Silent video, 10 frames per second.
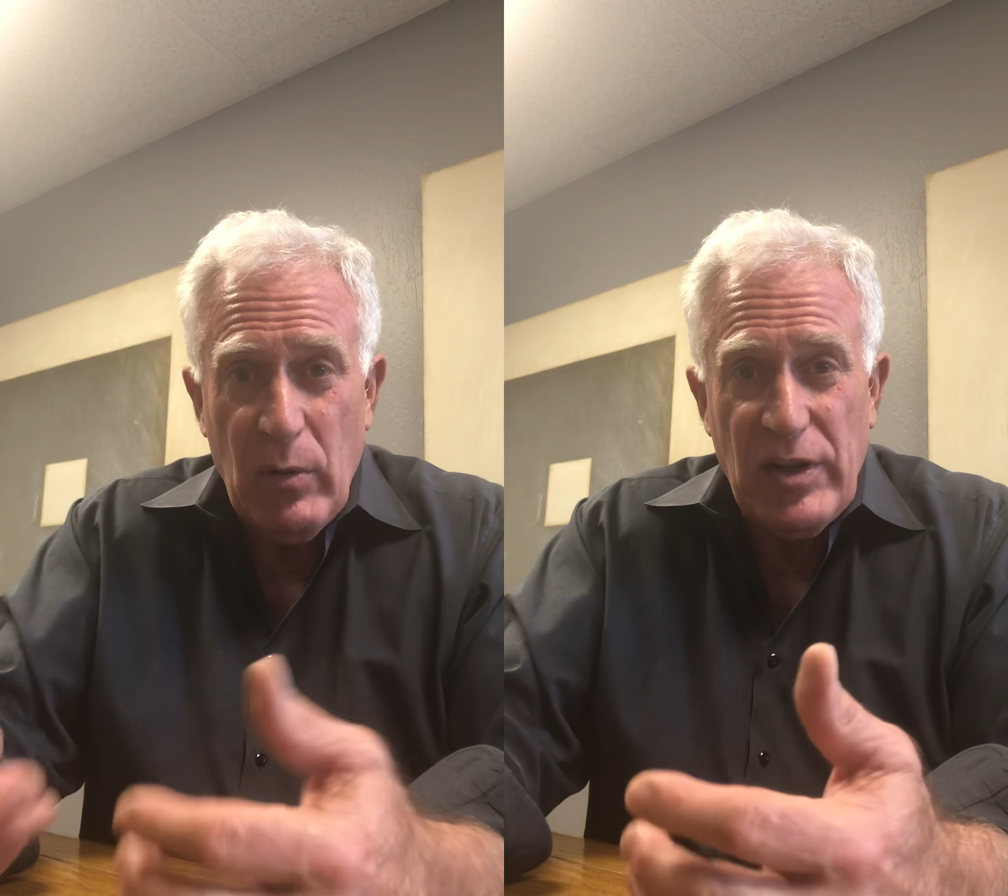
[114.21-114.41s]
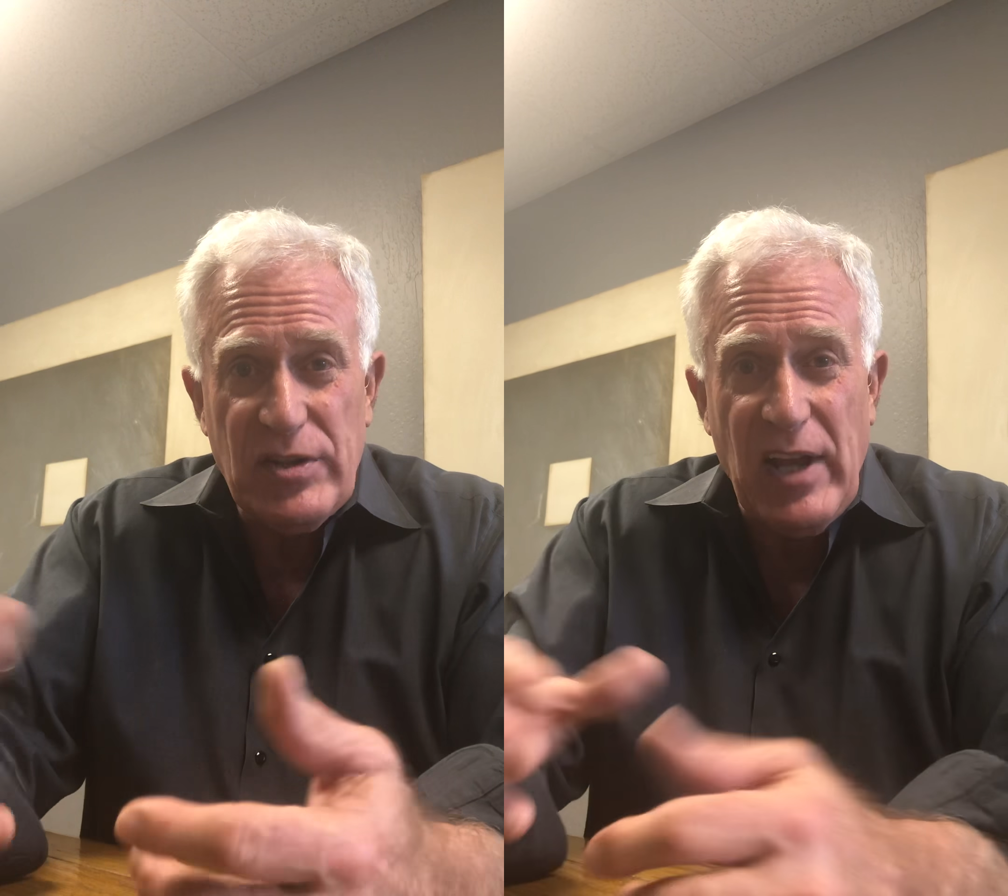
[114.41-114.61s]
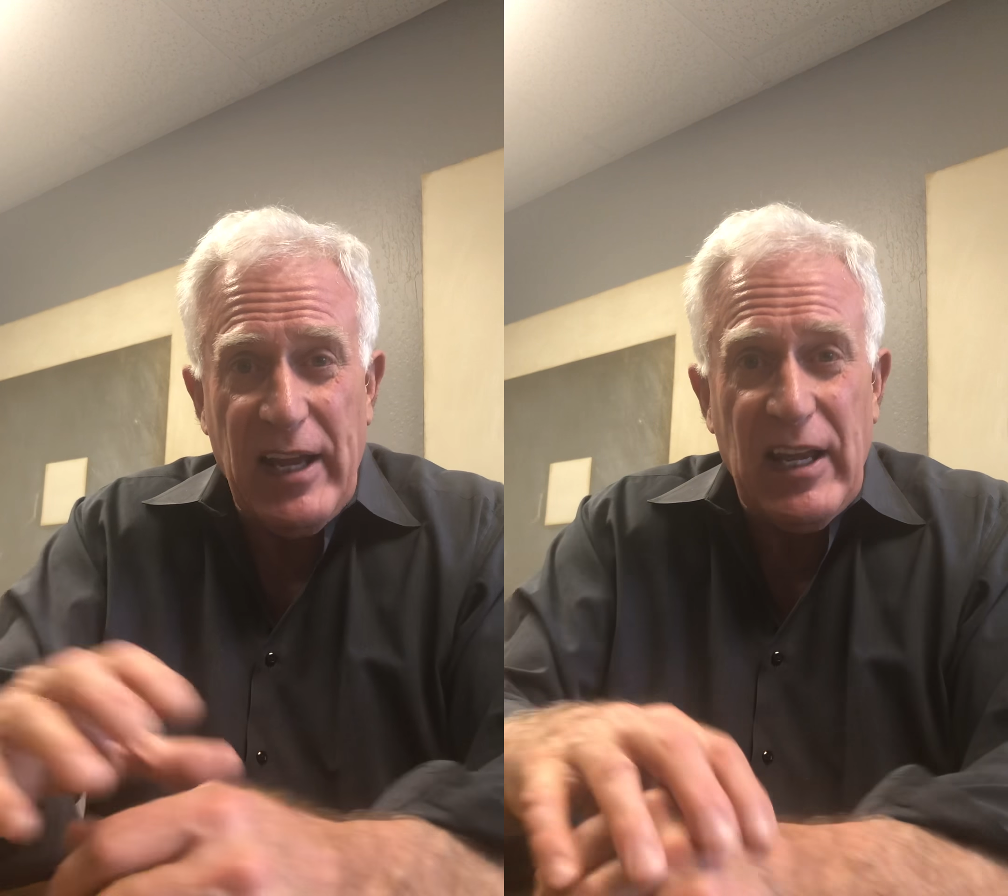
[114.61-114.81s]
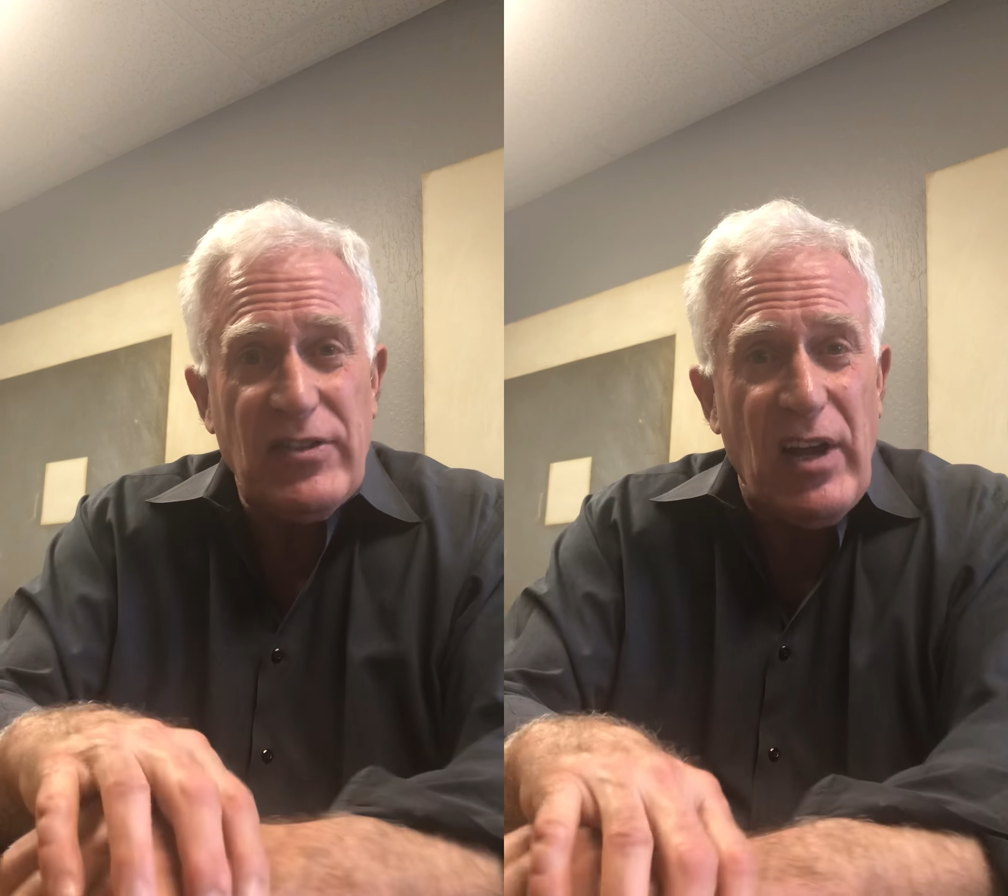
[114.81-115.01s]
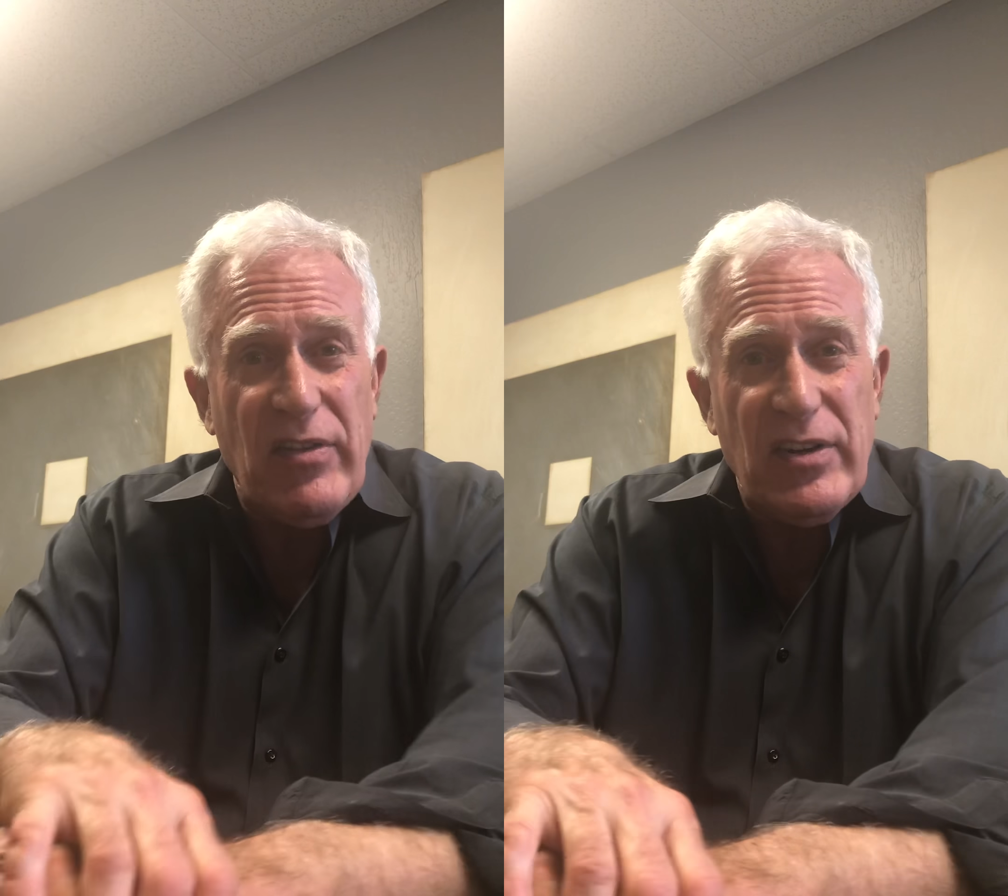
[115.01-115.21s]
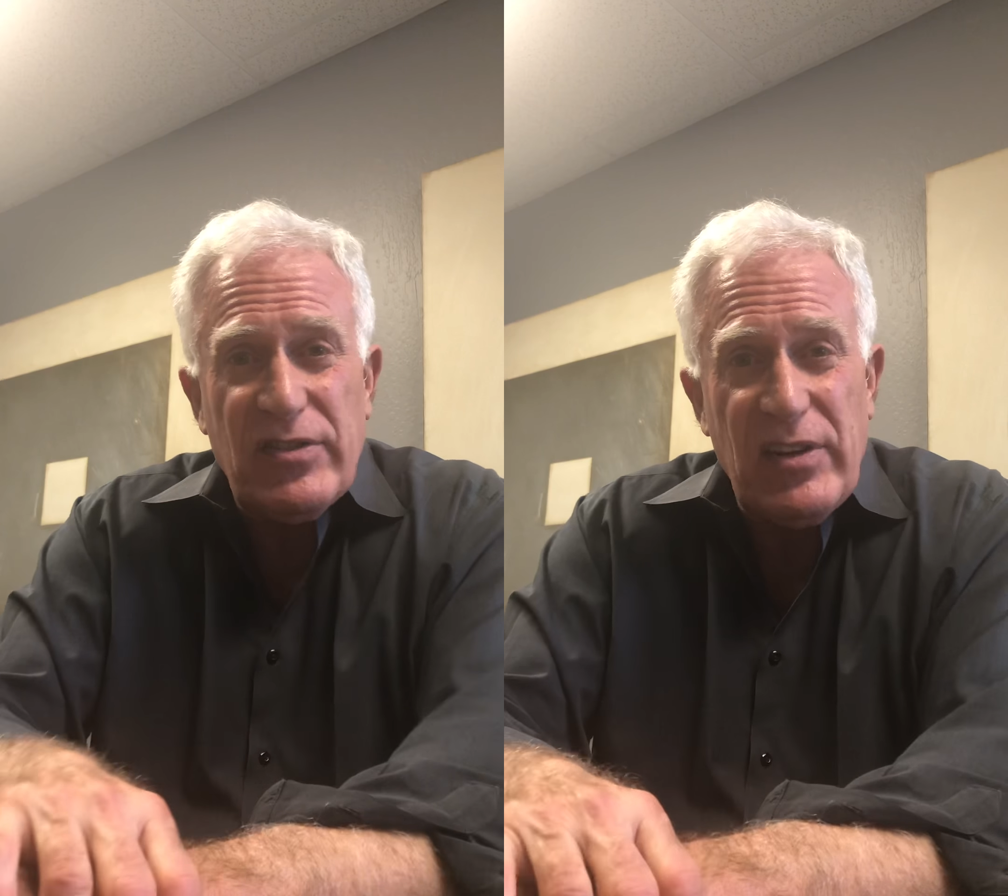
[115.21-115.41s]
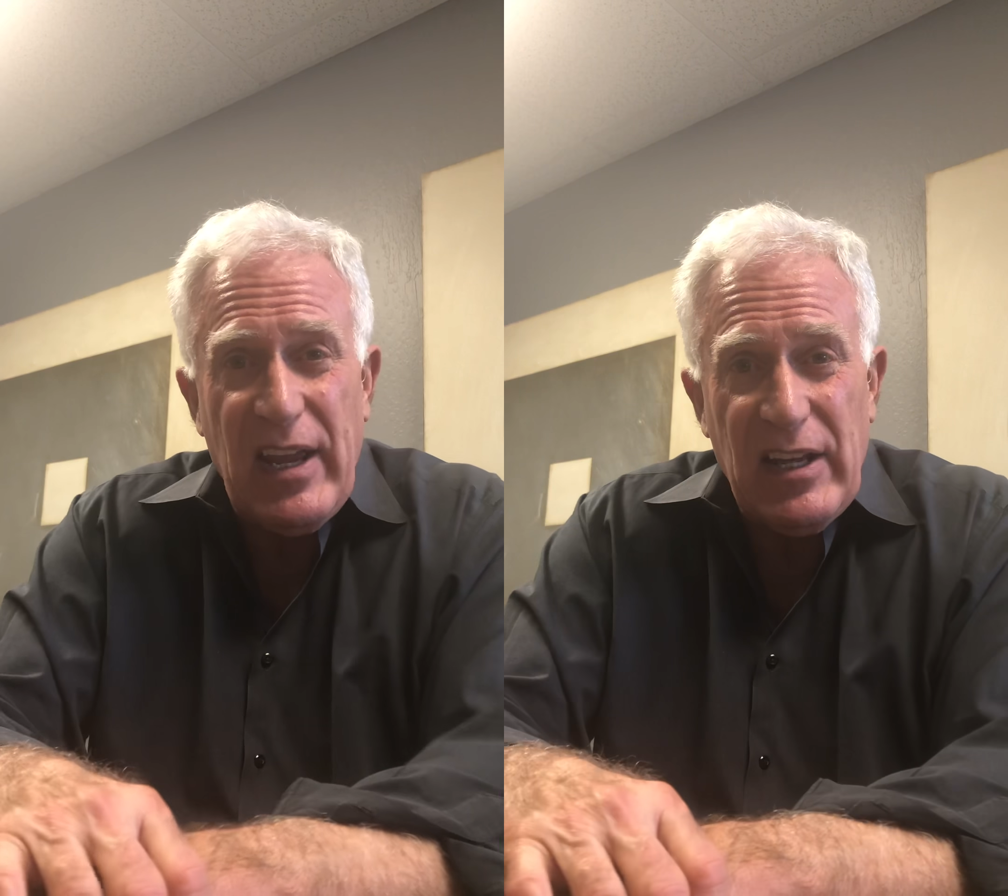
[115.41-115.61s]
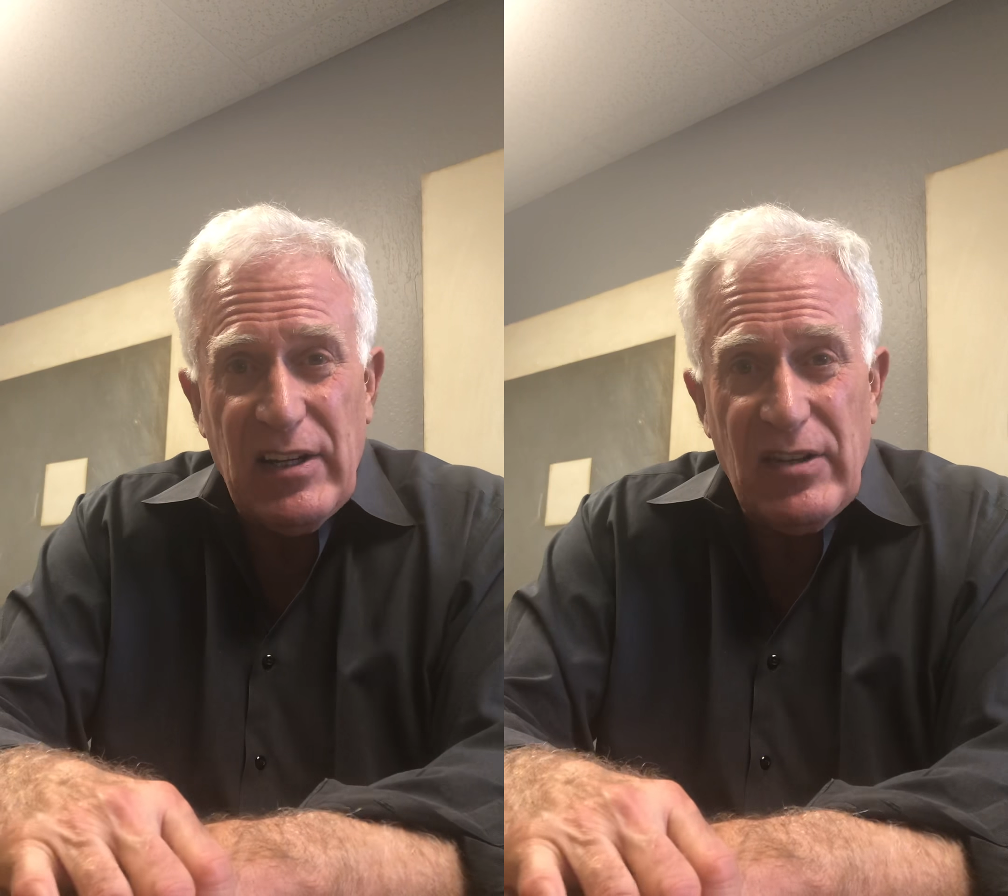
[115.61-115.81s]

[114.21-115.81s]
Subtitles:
Well, this guy gets on the stand